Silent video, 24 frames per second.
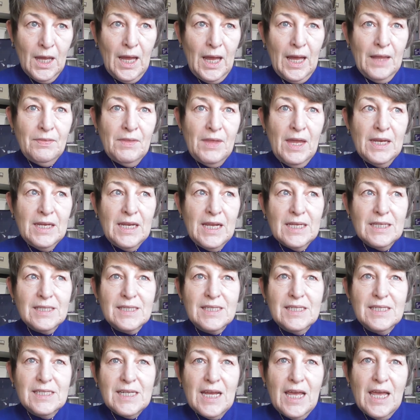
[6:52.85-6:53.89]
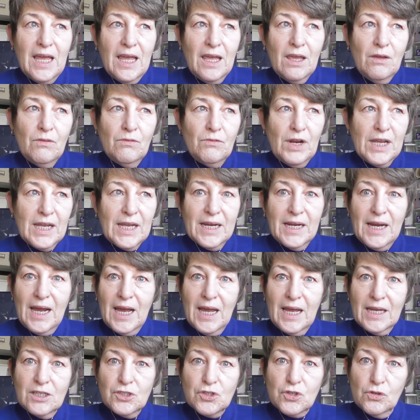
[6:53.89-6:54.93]
And then yesterday, Rick and
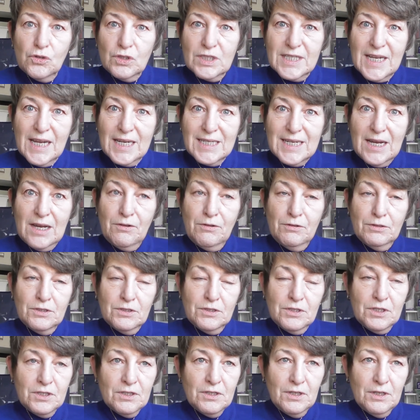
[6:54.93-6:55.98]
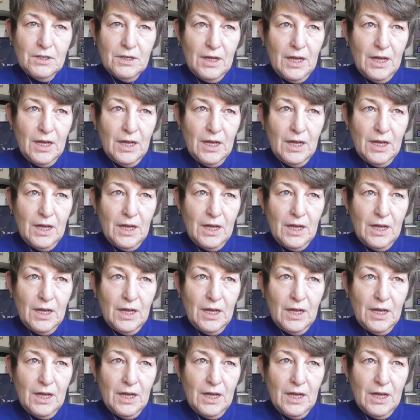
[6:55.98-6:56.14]
I took Dad out